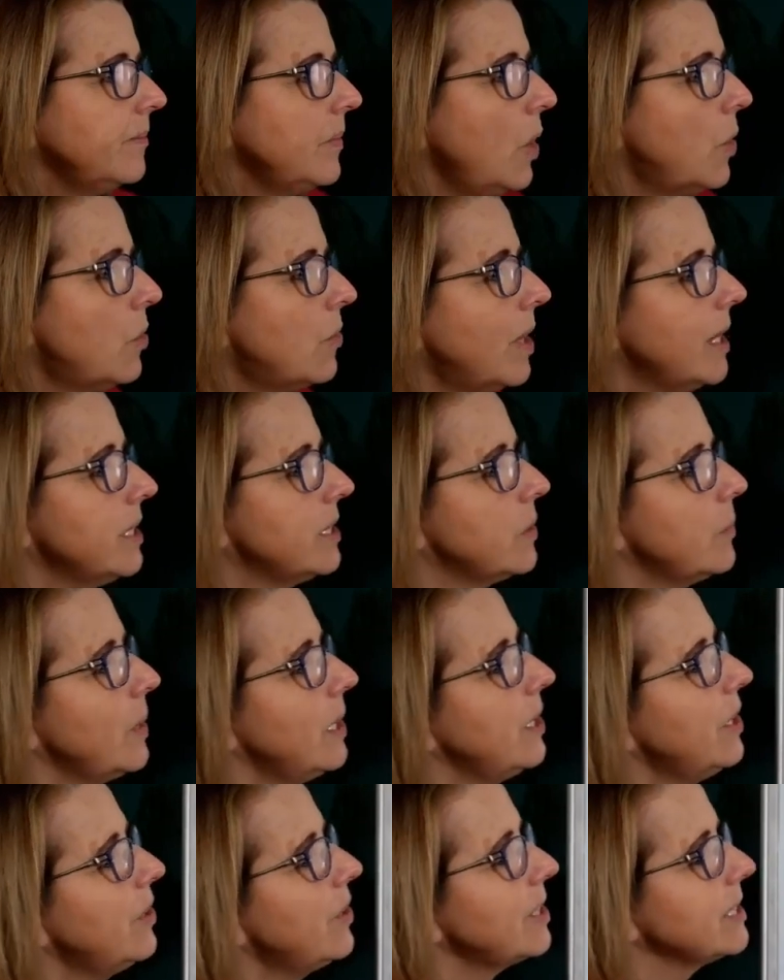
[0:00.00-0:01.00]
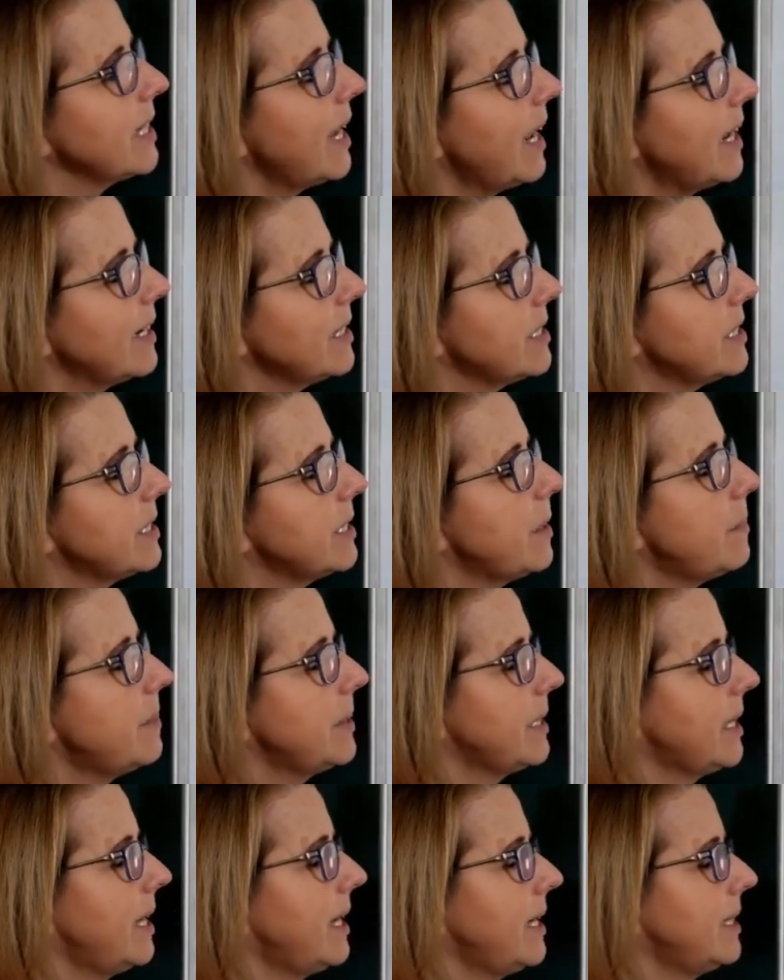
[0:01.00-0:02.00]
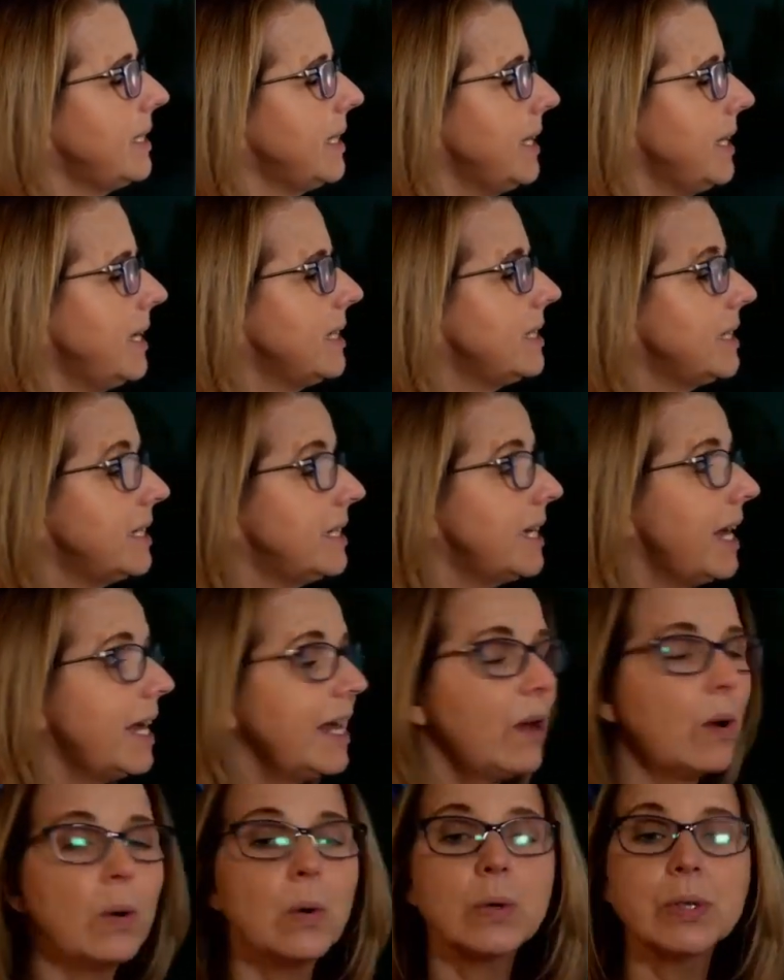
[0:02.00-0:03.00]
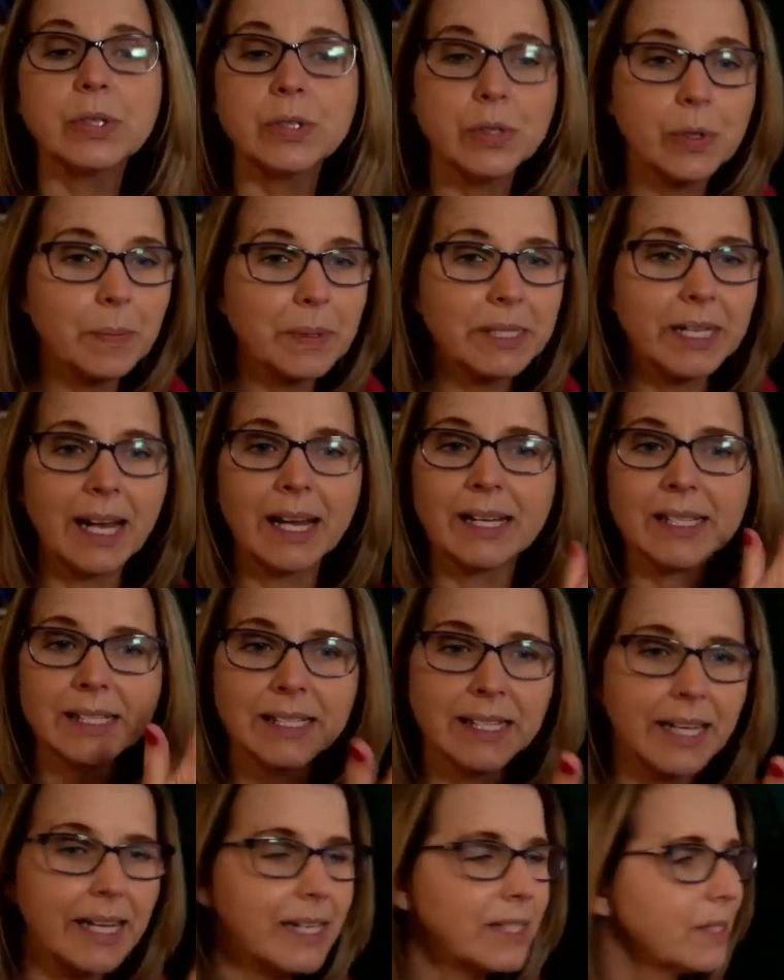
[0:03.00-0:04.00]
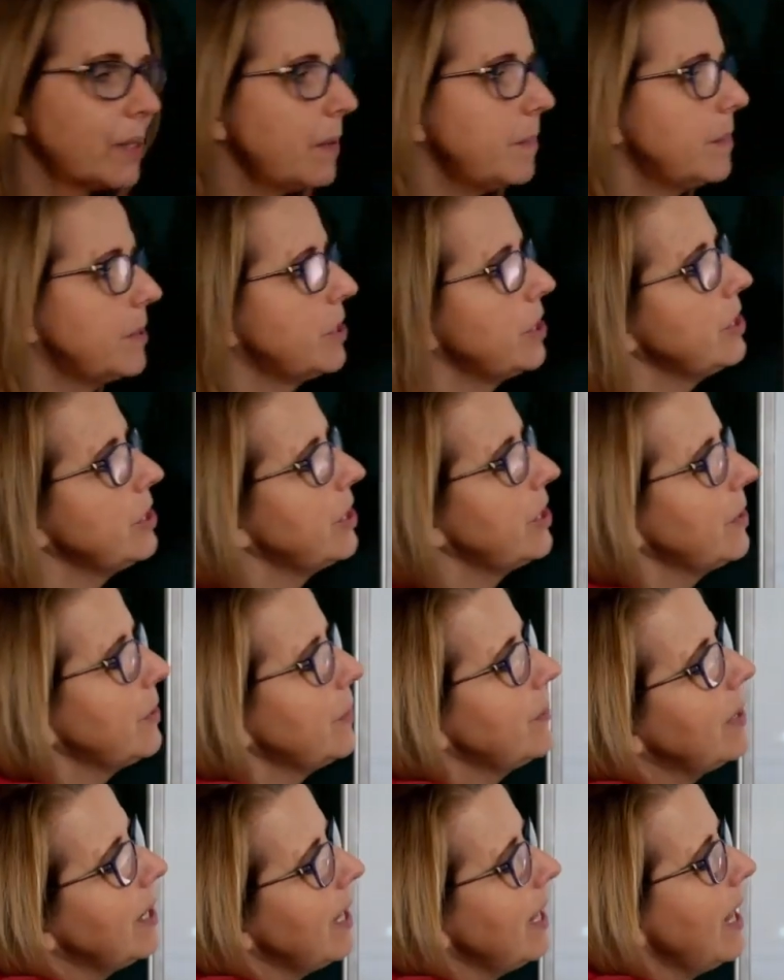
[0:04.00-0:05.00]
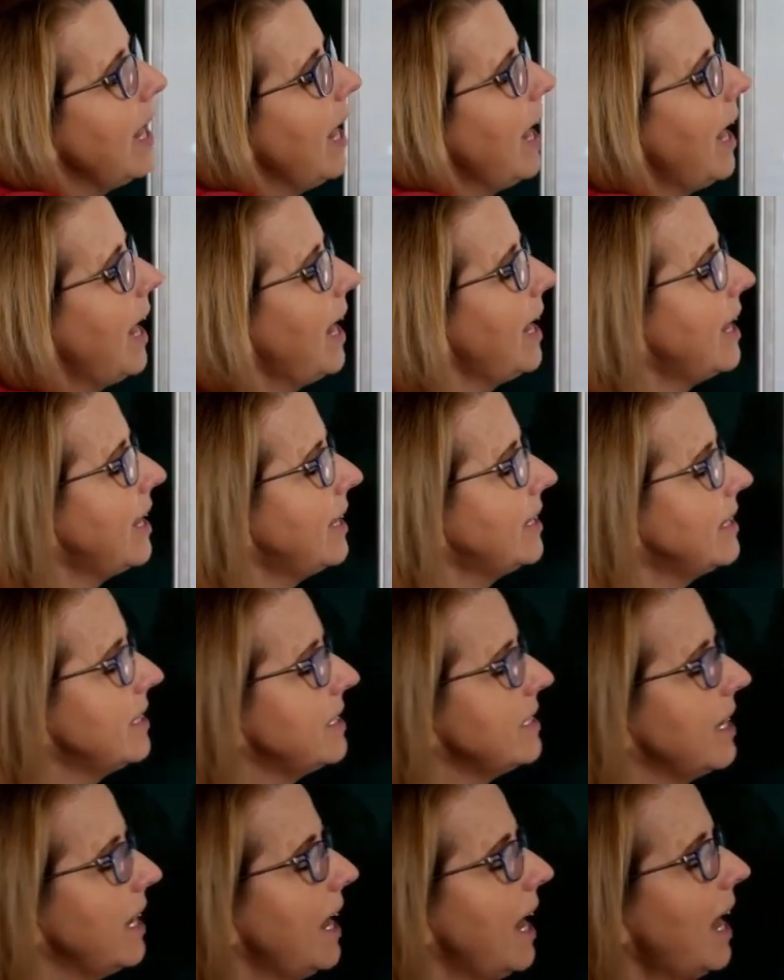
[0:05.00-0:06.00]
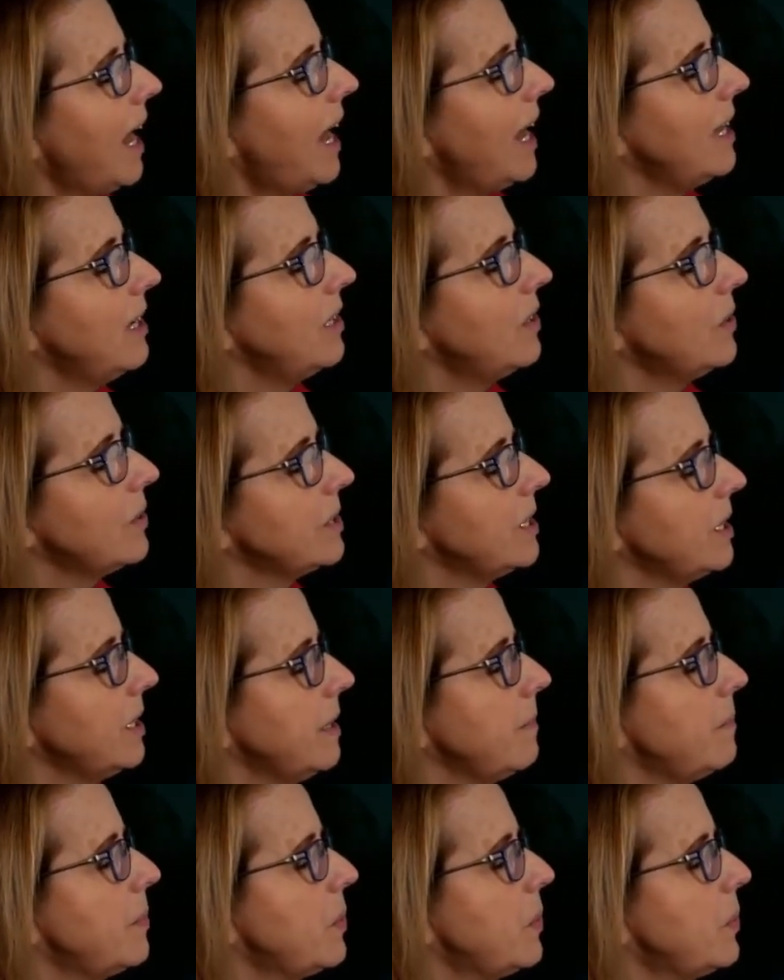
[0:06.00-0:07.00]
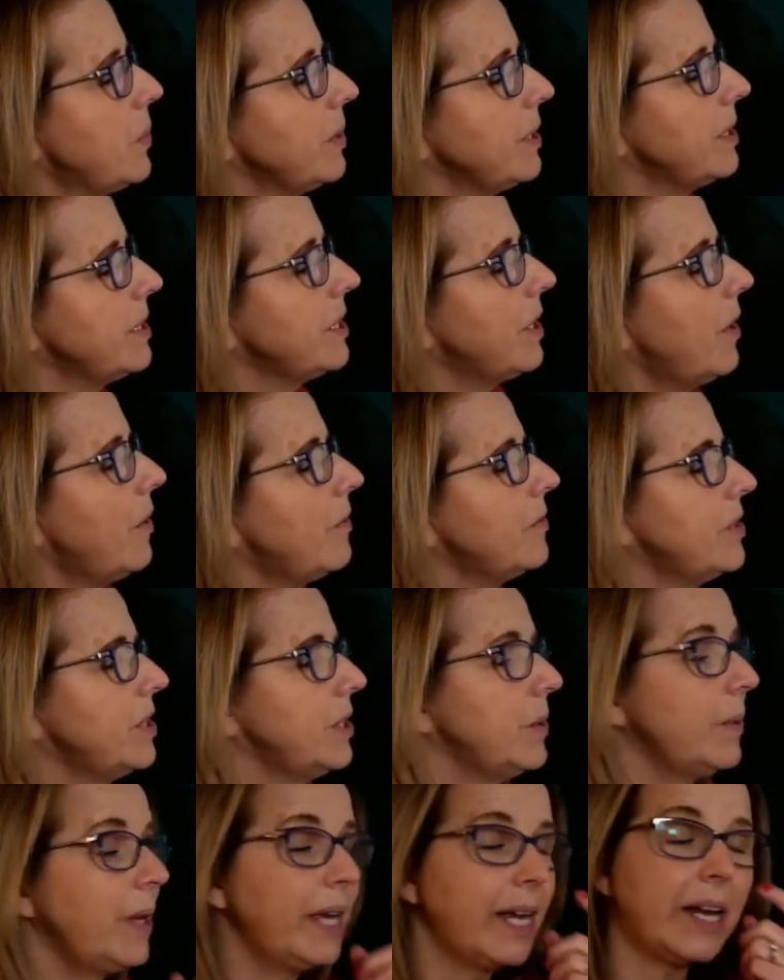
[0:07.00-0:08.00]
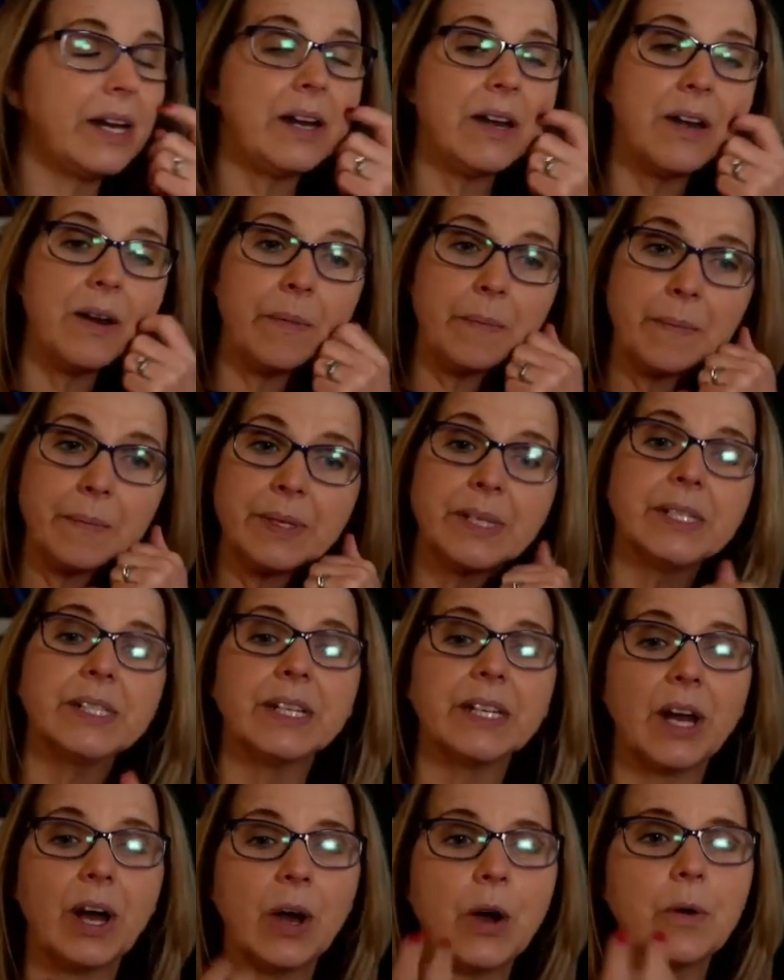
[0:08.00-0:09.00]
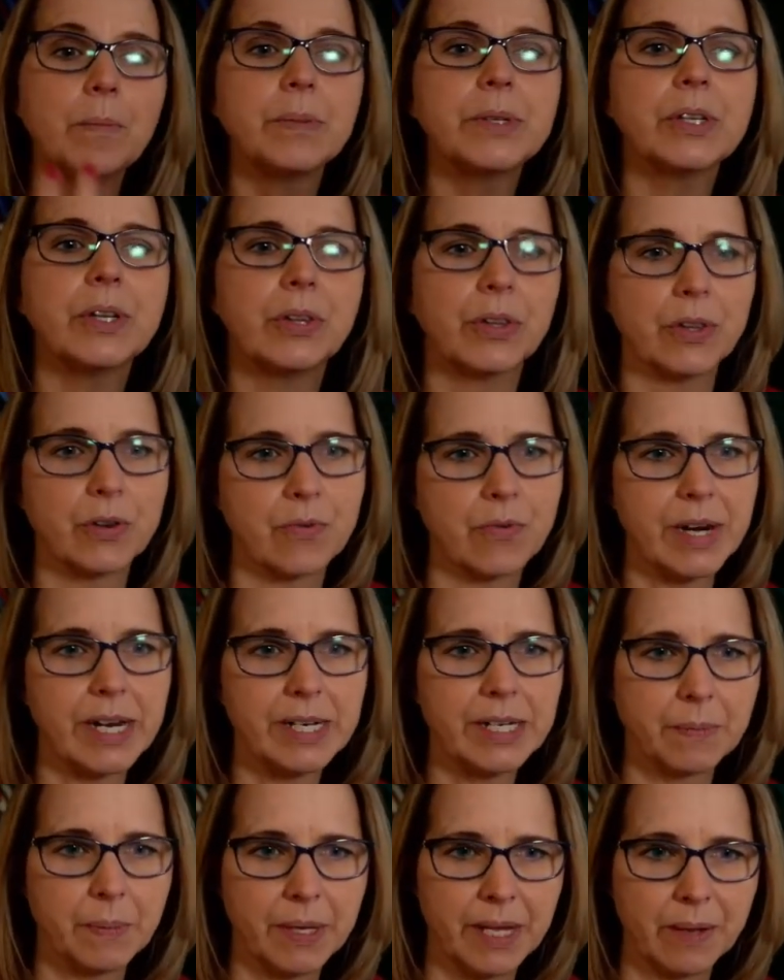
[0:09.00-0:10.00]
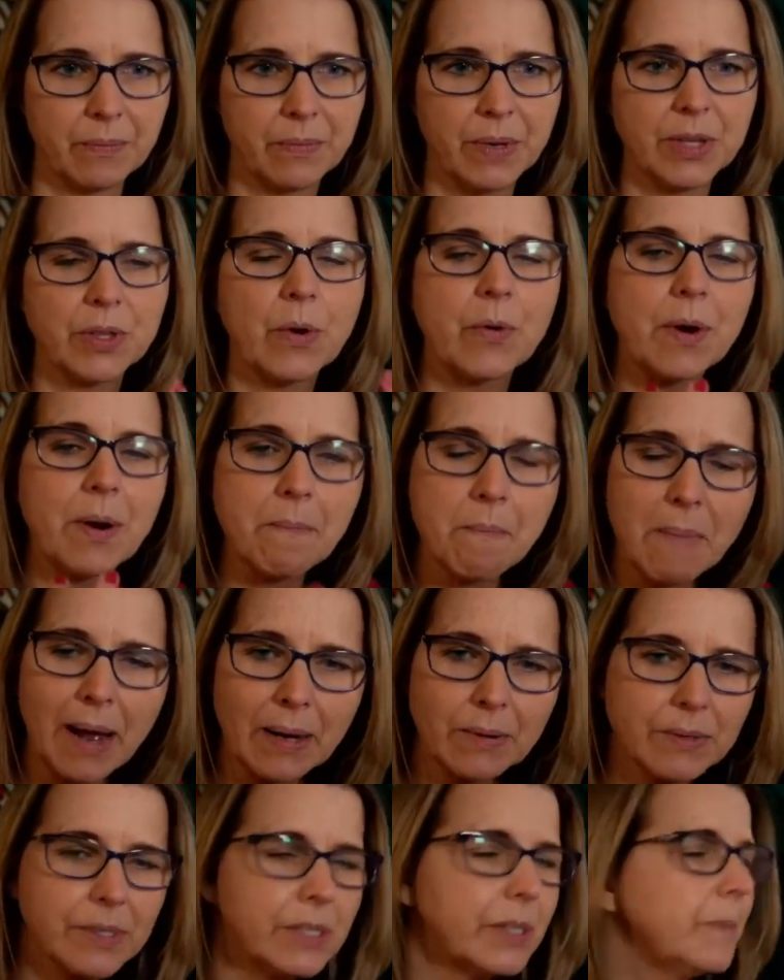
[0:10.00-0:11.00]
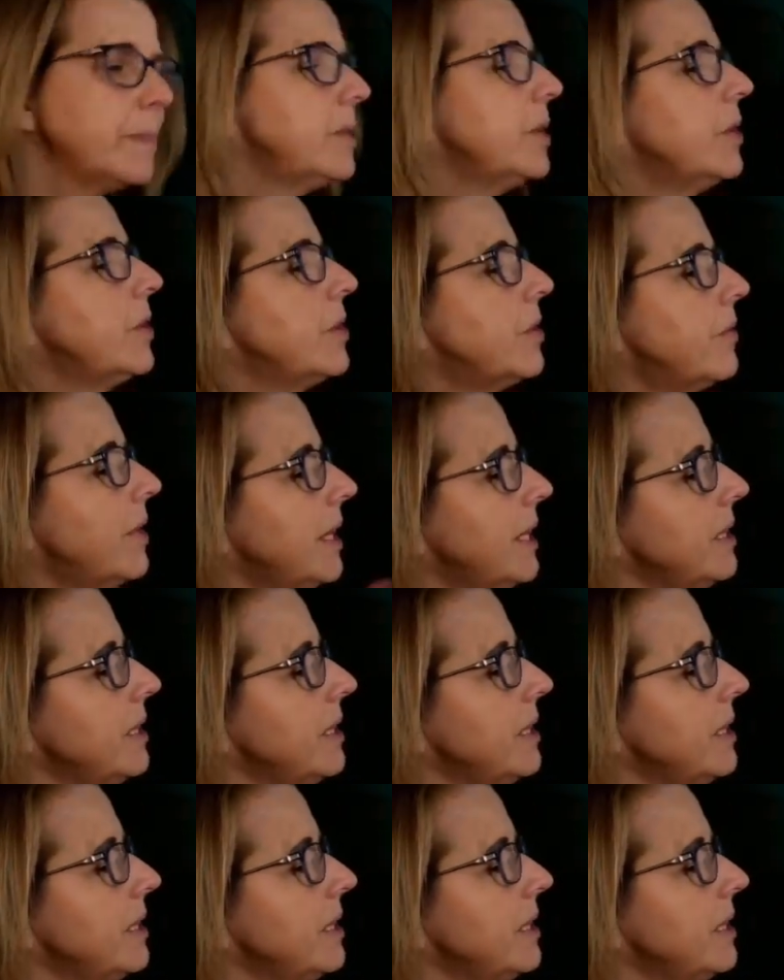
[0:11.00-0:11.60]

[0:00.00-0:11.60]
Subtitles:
All right, so we looked at subitizing yesterday, or subitizing, it's up to you. And I looked at the importance of doing numbers up to 3 to begin with, or amounts up to 3.